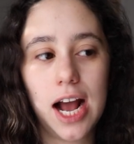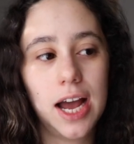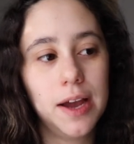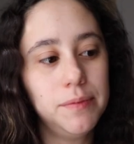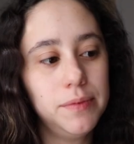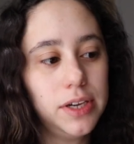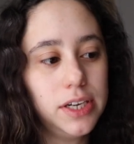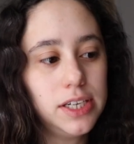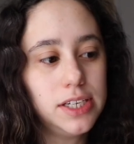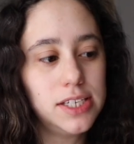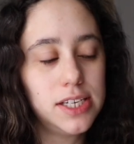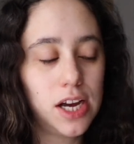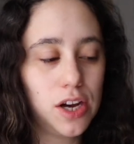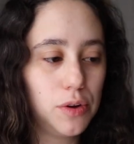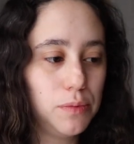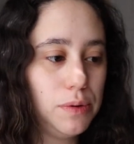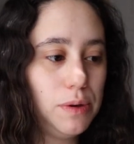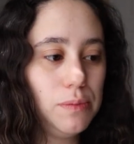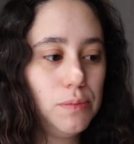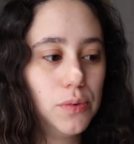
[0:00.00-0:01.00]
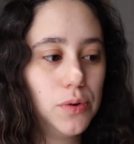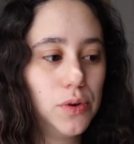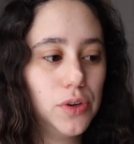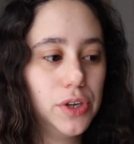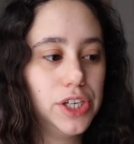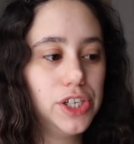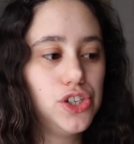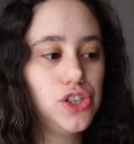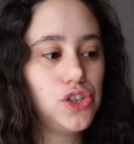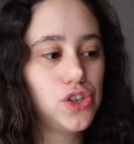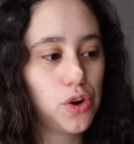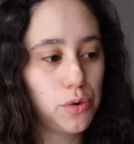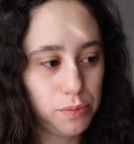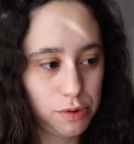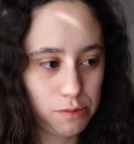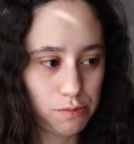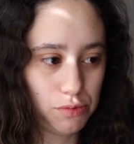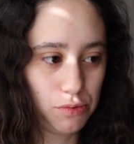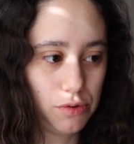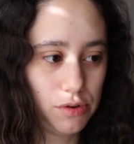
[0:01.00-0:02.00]
I'm gonna tell people and show
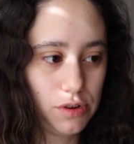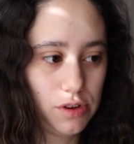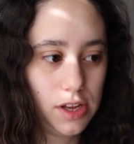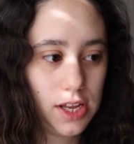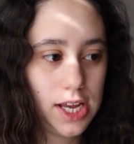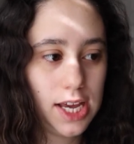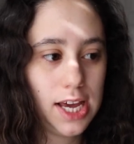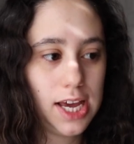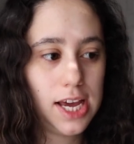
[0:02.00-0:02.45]
people